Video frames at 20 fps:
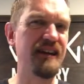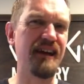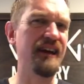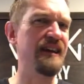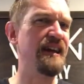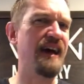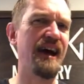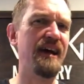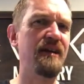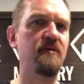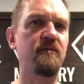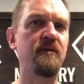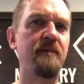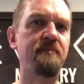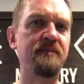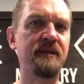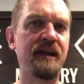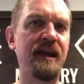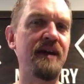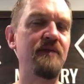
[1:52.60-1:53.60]
and I don't
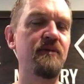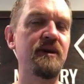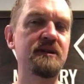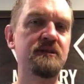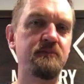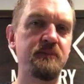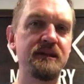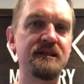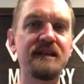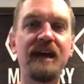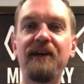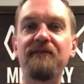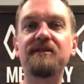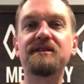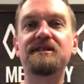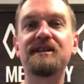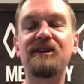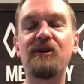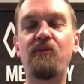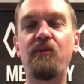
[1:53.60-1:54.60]
replicate recipes. Every
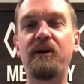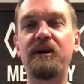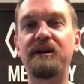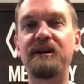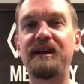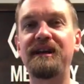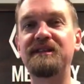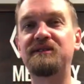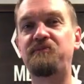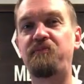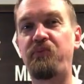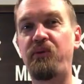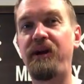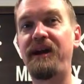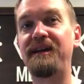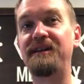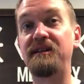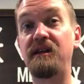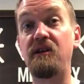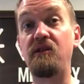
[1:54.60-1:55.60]
single one is
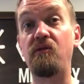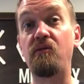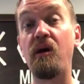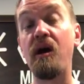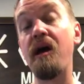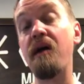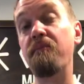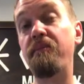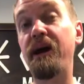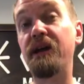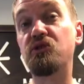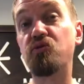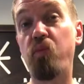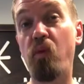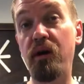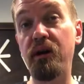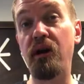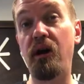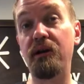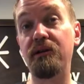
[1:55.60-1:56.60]
brand new. Batch
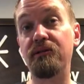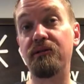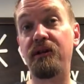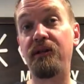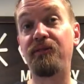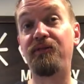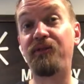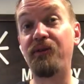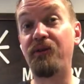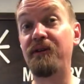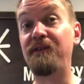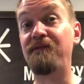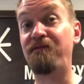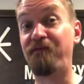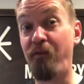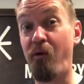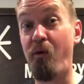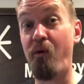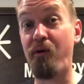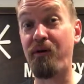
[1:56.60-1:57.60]

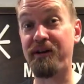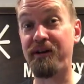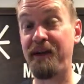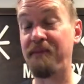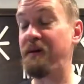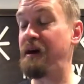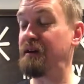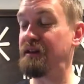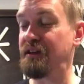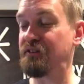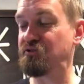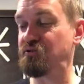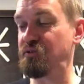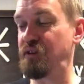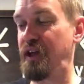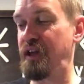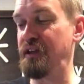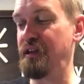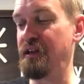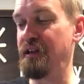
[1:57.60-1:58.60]
134 came out
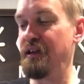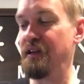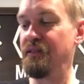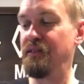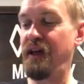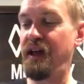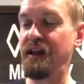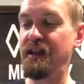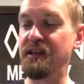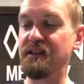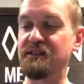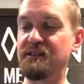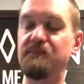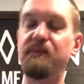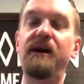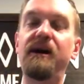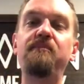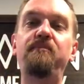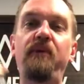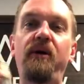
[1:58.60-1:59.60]
yesterday. That is
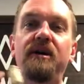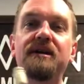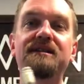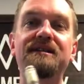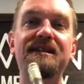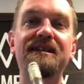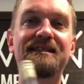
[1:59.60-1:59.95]
my Boston